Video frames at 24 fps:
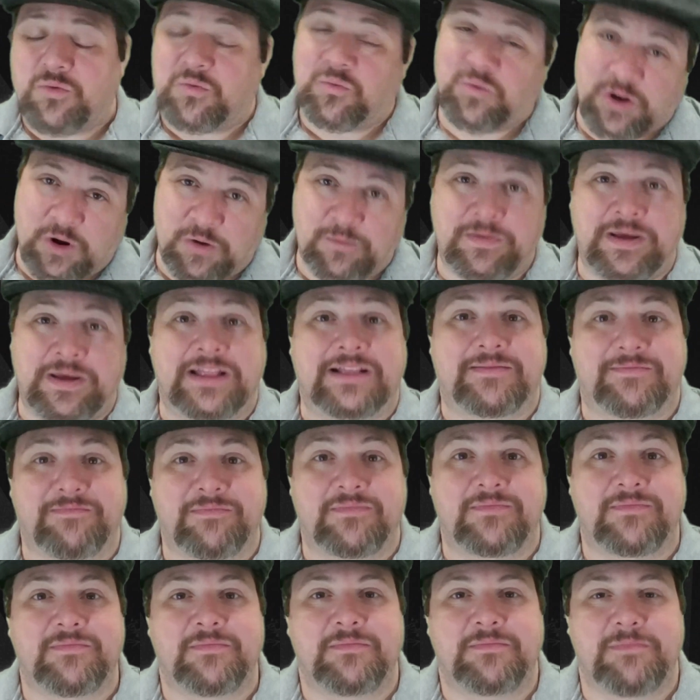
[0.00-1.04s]
We don't meet
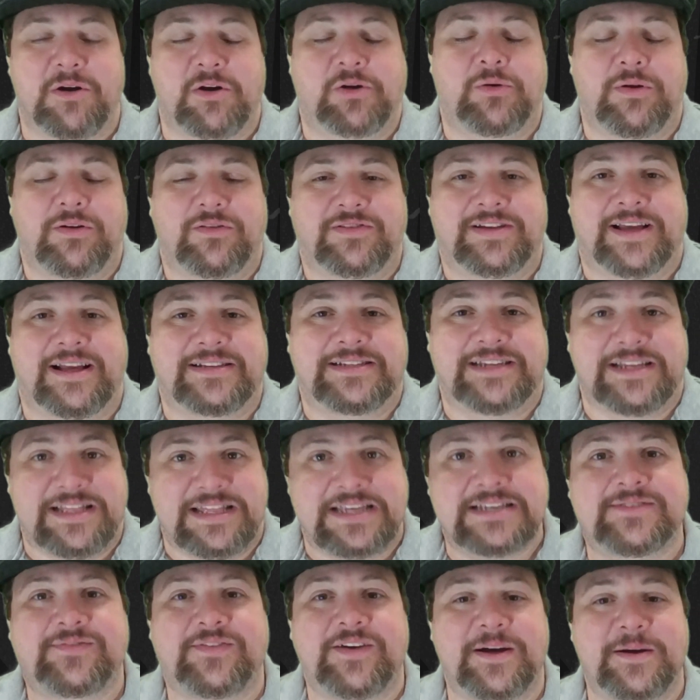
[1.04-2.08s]
Mary, Queen of Scots in
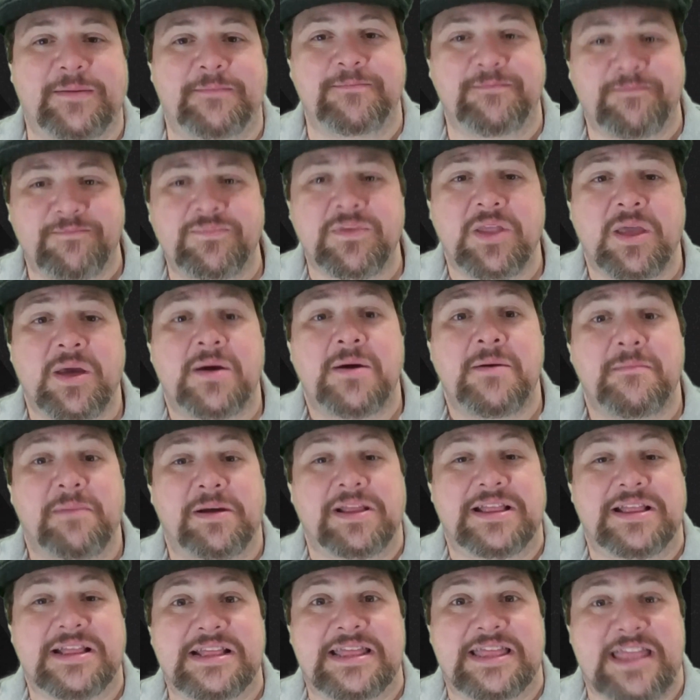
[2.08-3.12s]
this film,
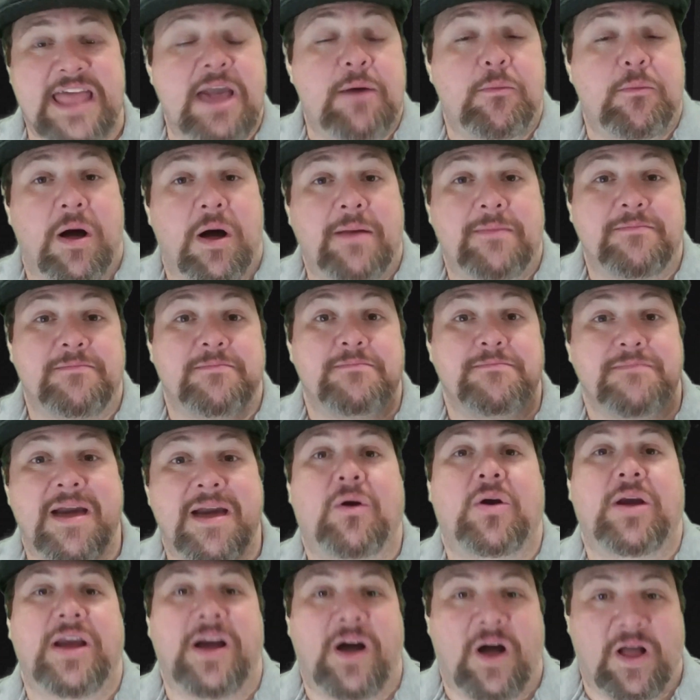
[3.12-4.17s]
but they want
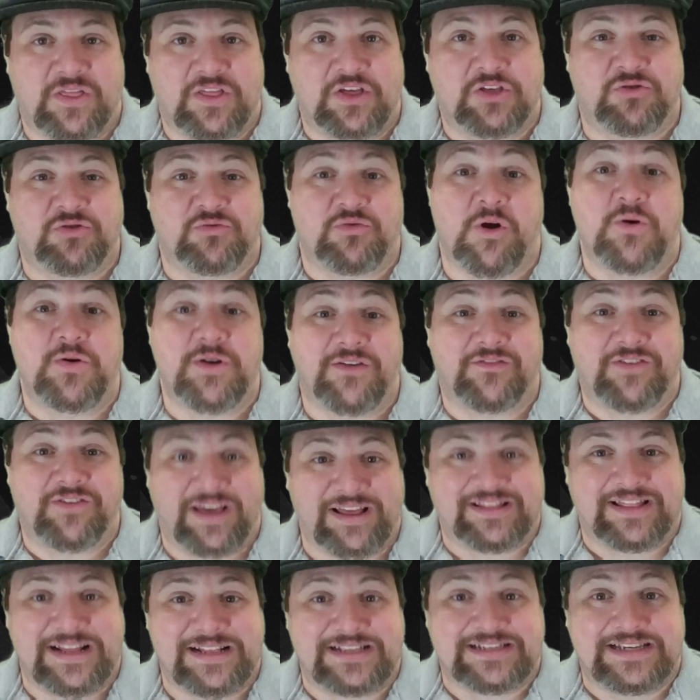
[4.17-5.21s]
Mary on the throne of
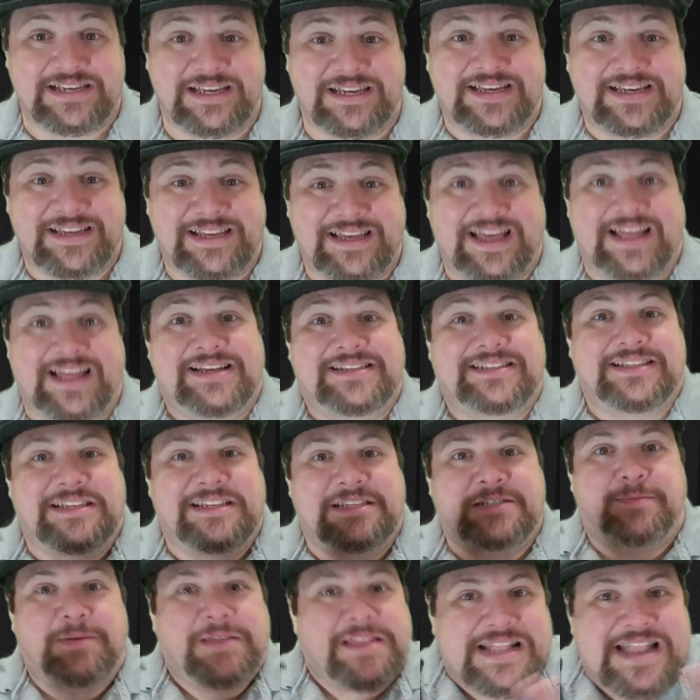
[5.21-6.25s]
England. And as
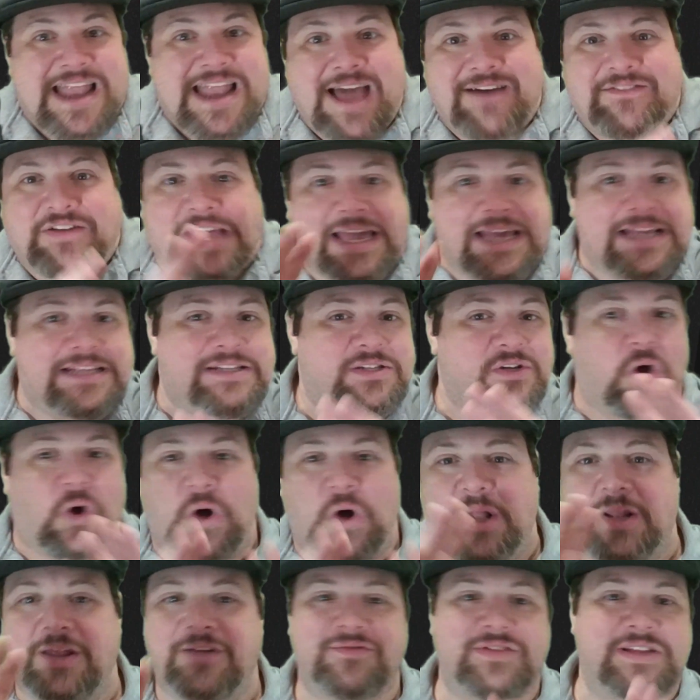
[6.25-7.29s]
Elizabeth navigates
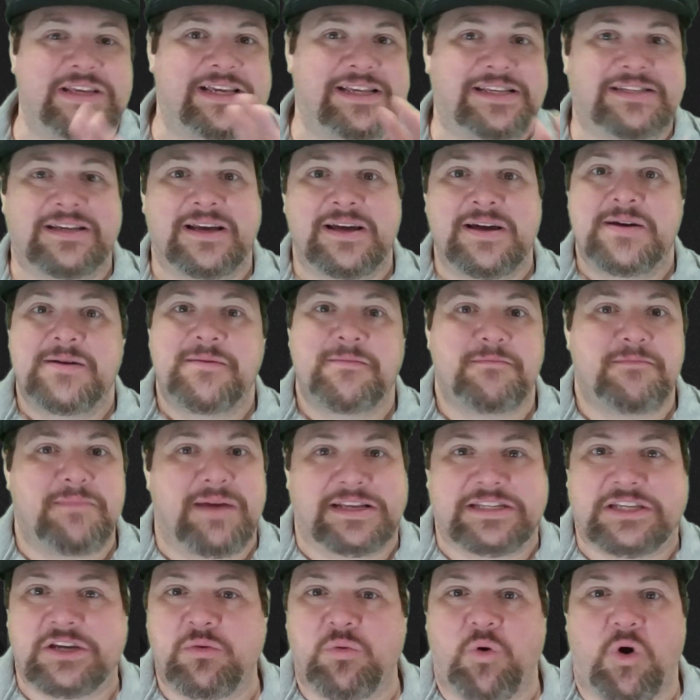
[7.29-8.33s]
all of these
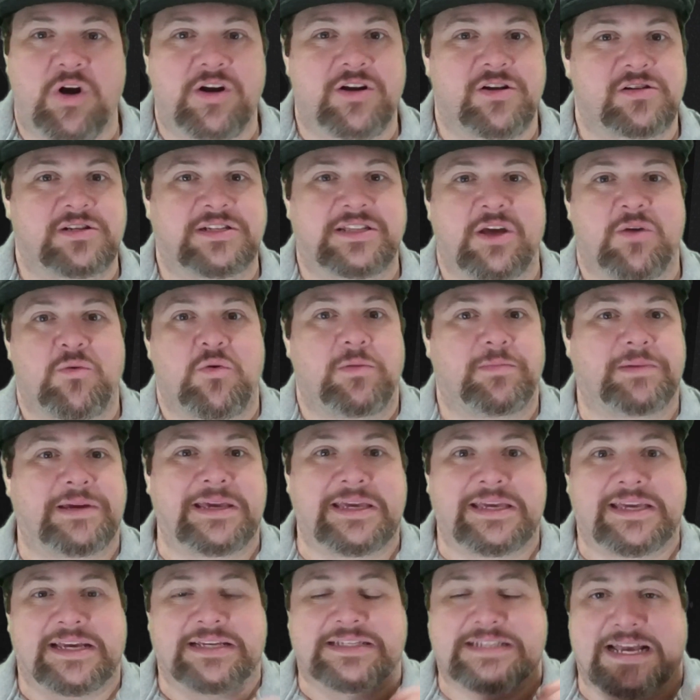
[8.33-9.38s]
messy waters, there will
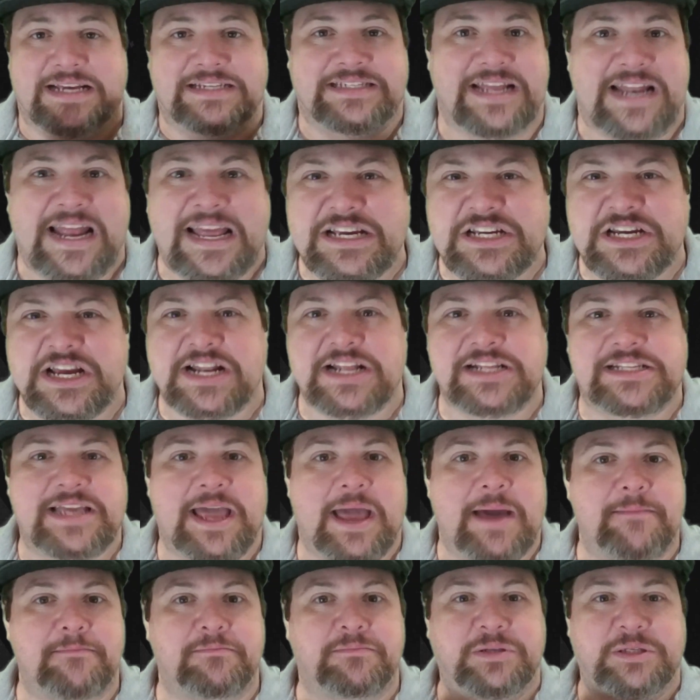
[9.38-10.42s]
be assassination
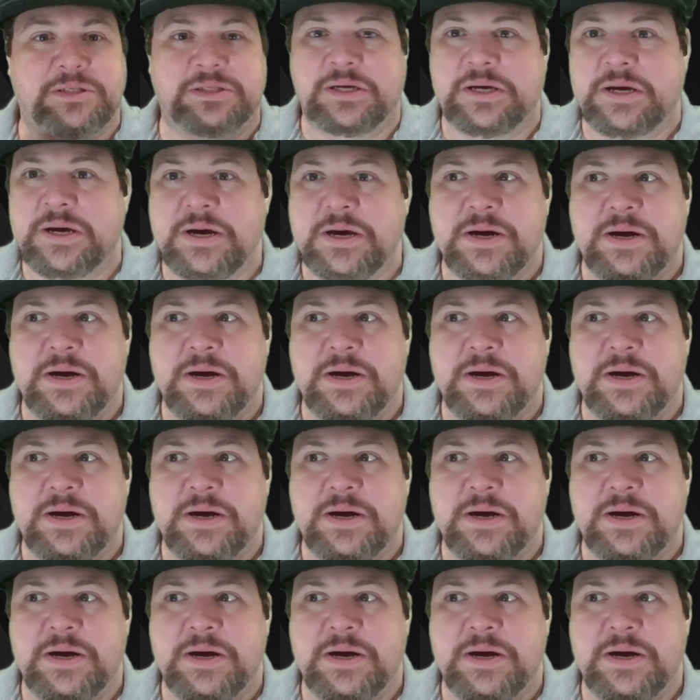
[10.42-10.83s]
attempts,